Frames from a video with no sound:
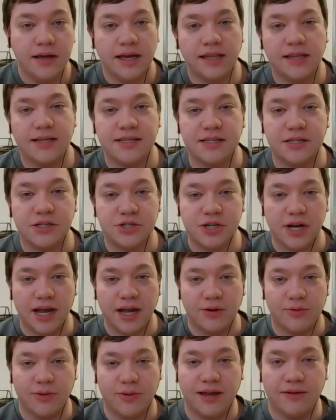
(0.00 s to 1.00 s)
It doesn't
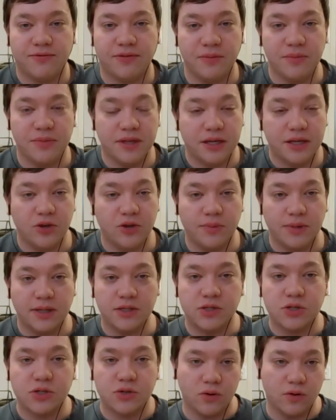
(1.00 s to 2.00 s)
shy away from the
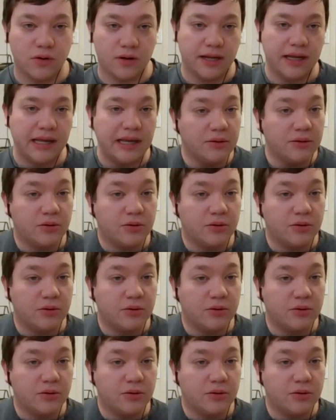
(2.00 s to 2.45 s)
human story